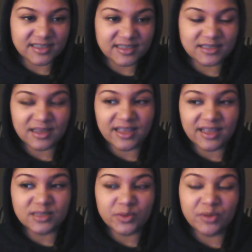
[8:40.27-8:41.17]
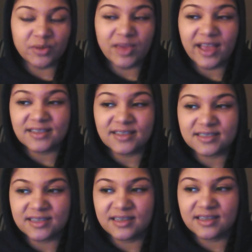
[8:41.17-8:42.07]
it's against what you can't
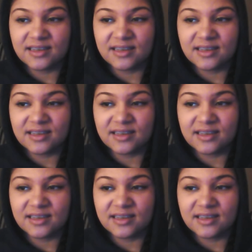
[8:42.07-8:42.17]
see.